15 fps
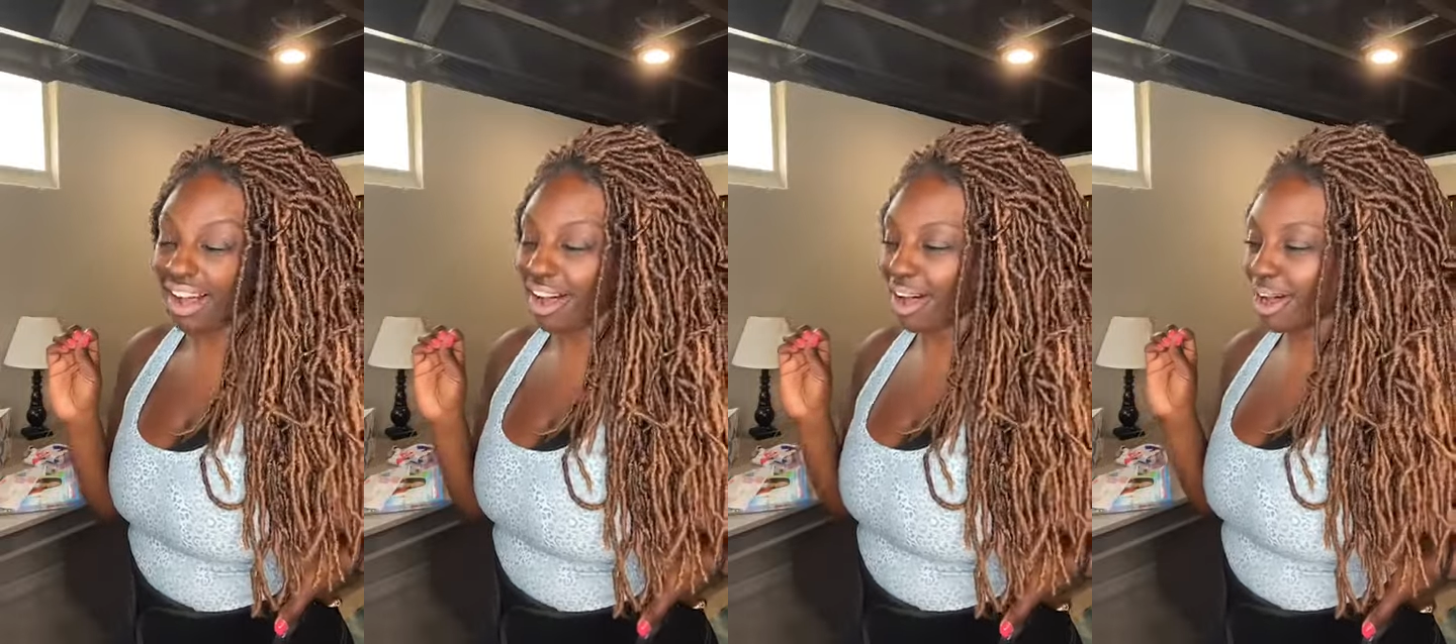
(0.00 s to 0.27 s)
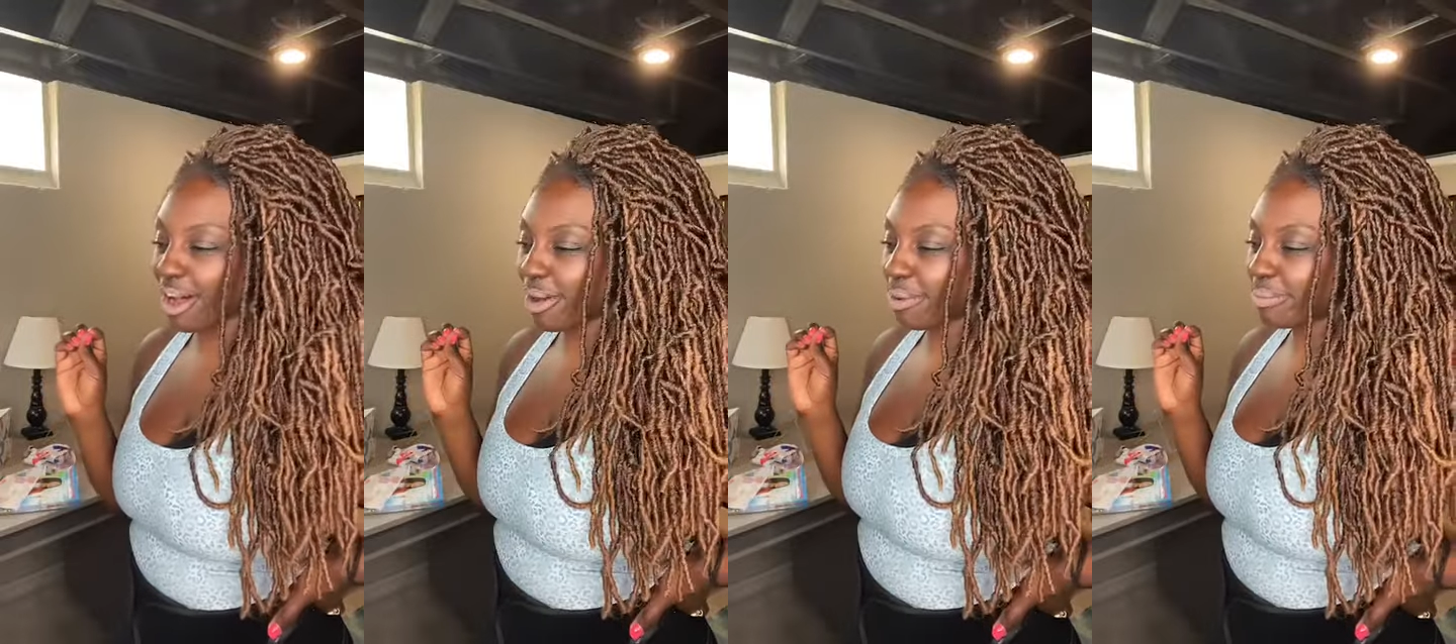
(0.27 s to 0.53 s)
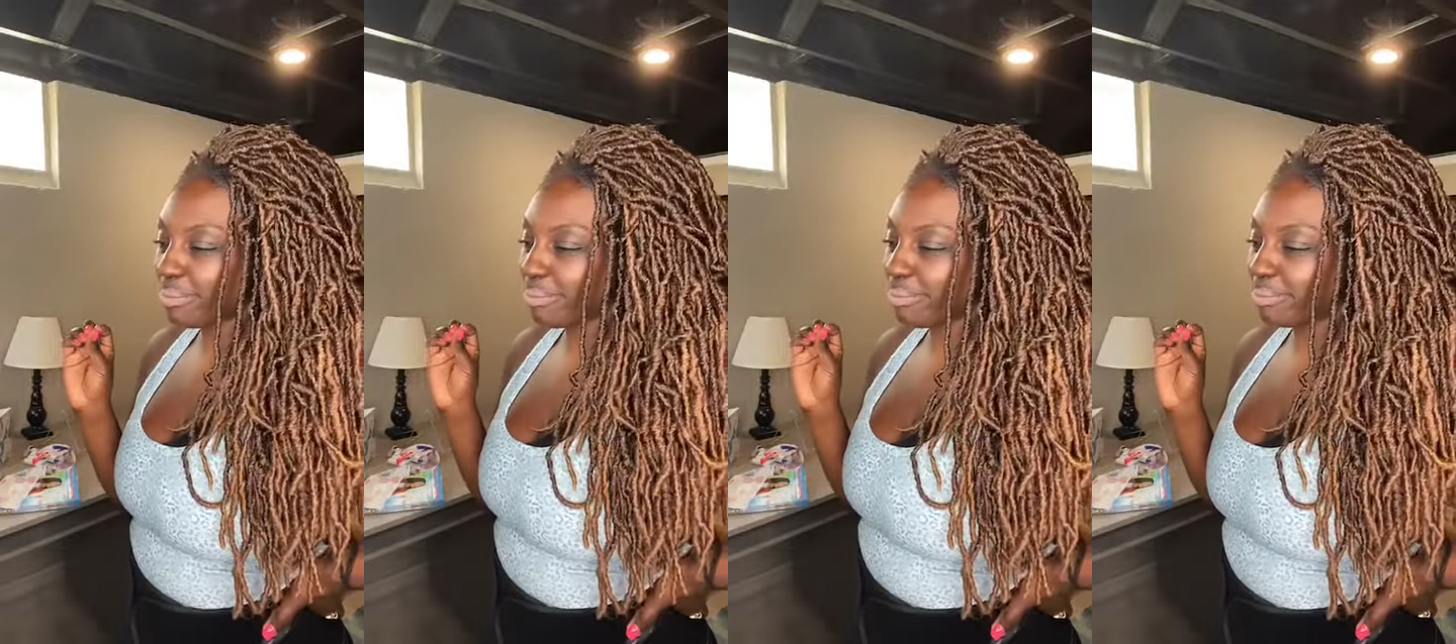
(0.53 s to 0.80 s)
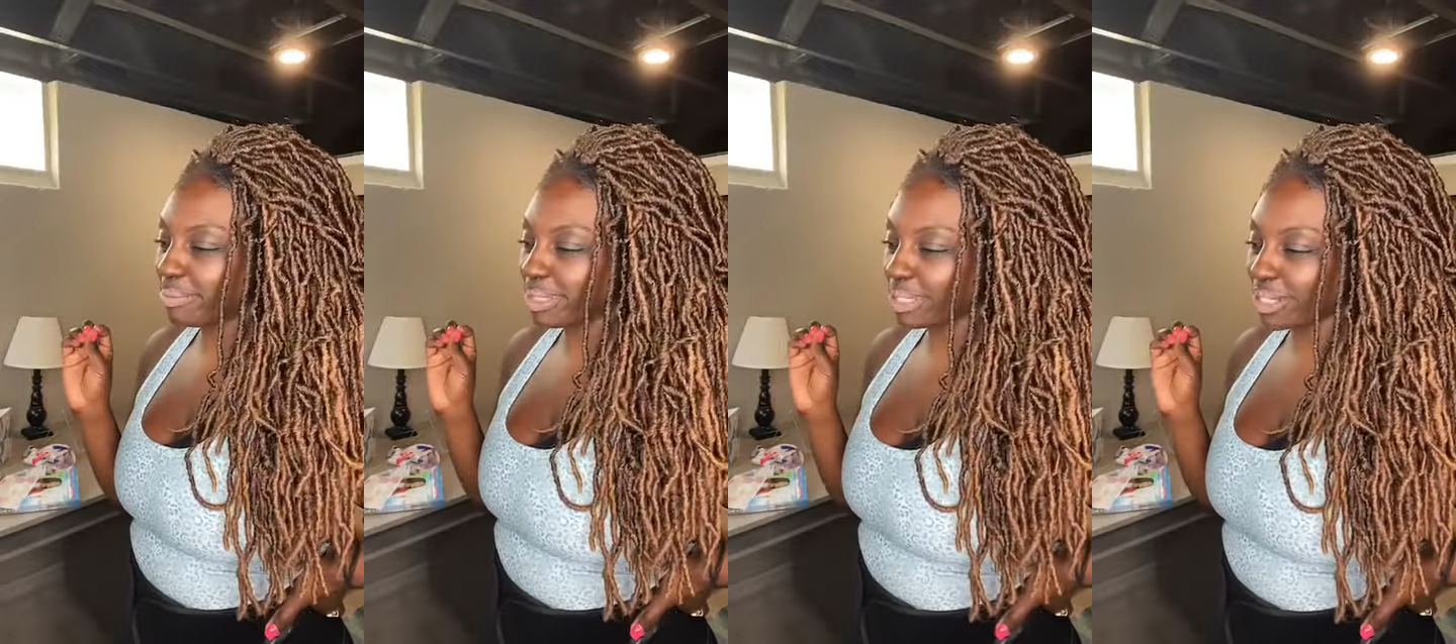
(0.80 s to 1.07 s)
Um,
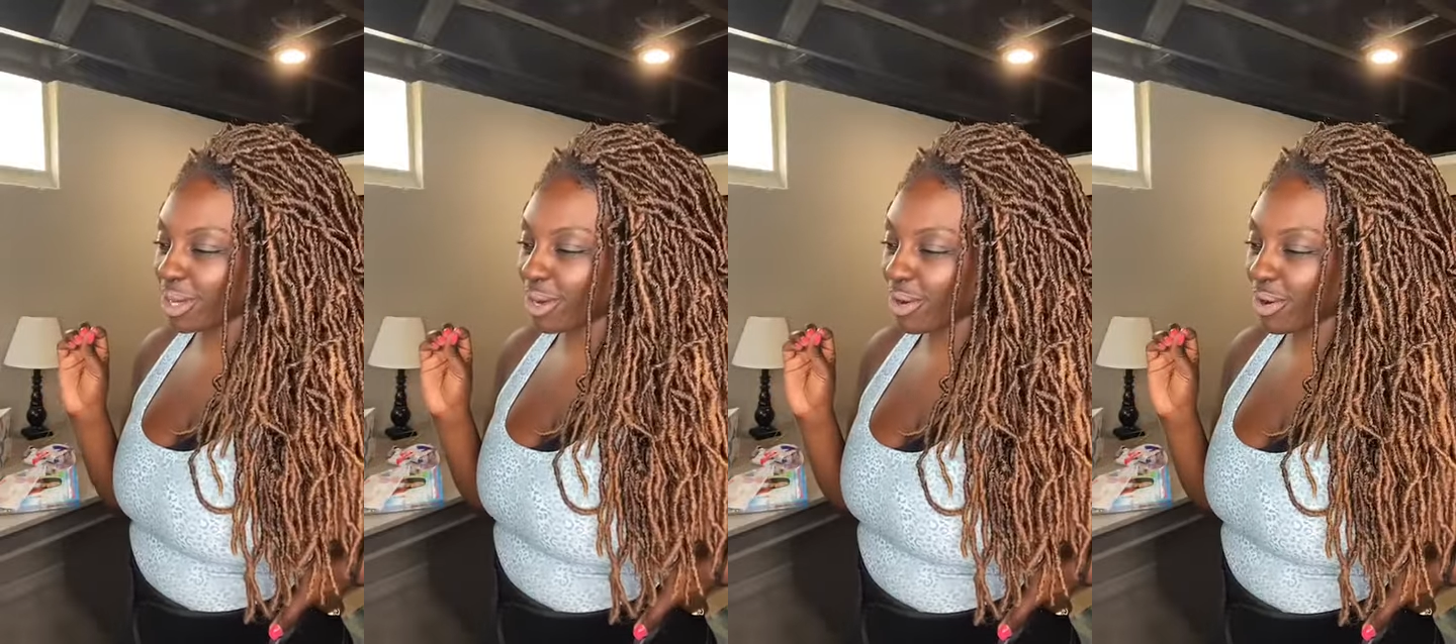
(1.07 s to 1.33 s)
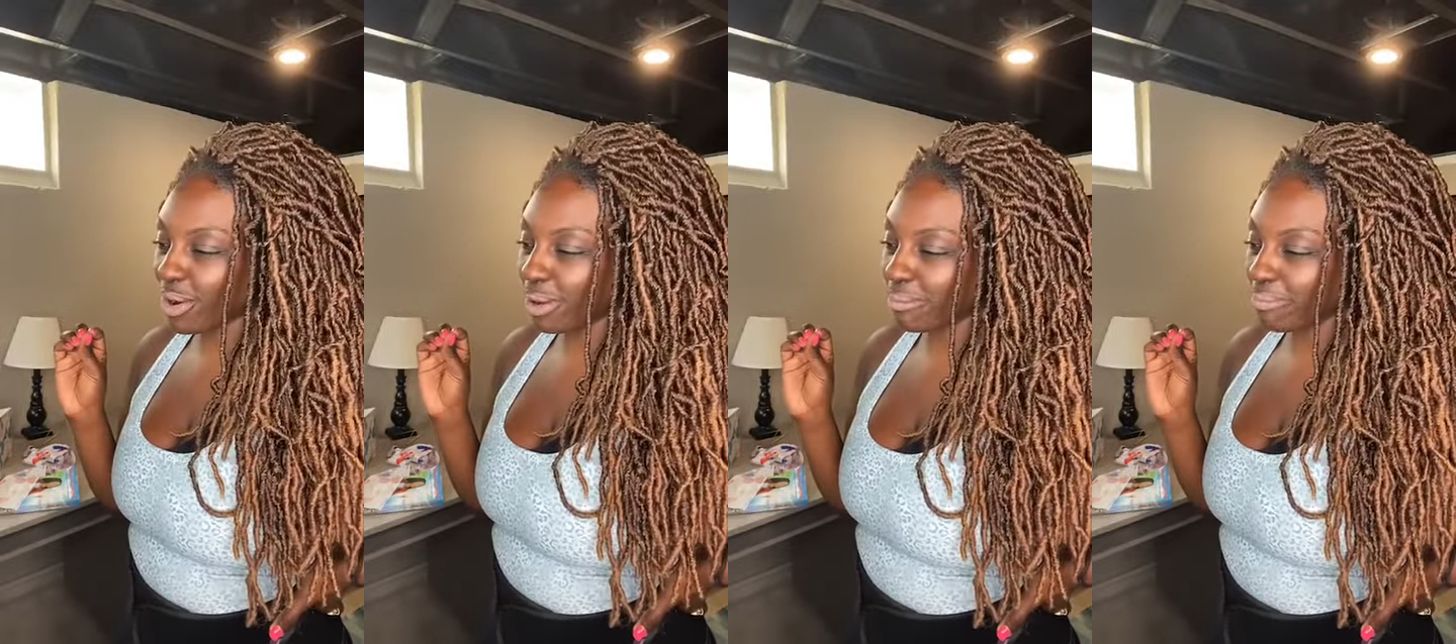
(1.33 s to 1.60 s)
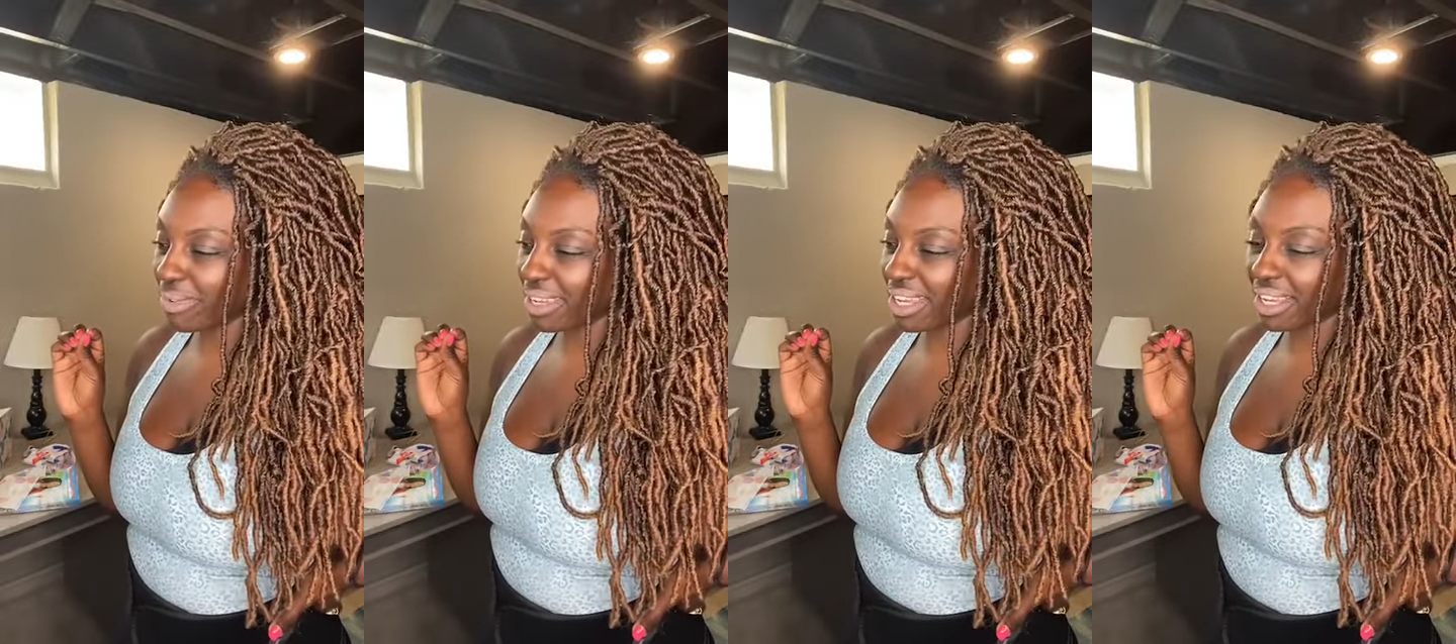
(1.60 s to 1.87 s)
so I'm